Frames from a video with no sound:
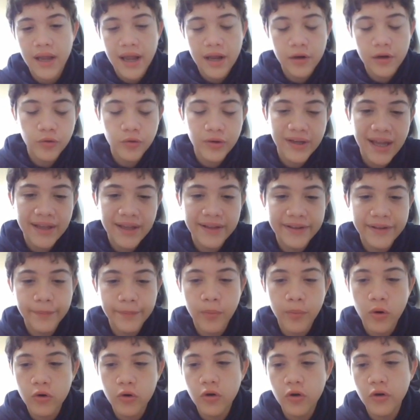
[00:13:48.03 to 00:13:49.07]
and we get the
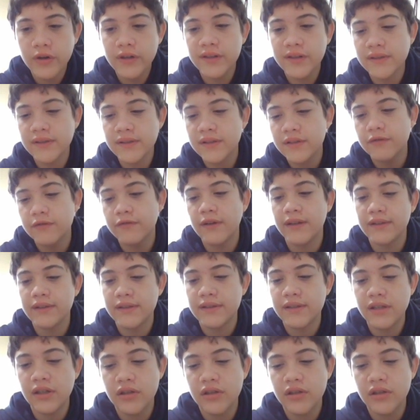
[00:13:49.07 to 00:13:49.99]
Bogo Indian defense.